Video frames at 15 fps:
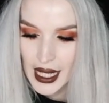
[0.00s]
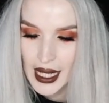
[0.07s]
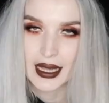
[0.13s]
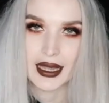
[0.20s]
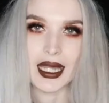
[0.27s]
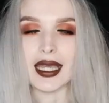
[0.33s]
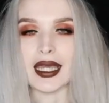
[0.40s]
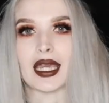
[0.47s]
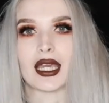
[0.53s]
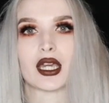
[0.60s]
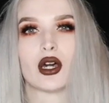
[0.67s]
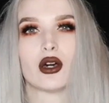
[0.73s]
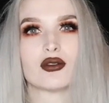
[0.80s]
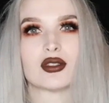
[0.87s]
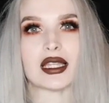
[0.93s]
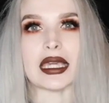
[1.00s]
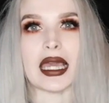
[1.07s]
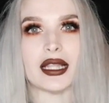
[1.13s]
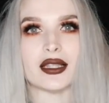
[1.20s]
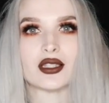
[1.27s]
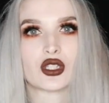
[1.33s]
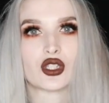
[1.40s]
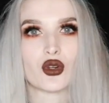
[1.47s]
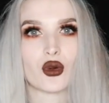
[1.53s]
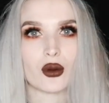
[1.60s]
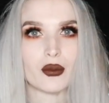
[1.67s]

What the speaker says: like it goes against your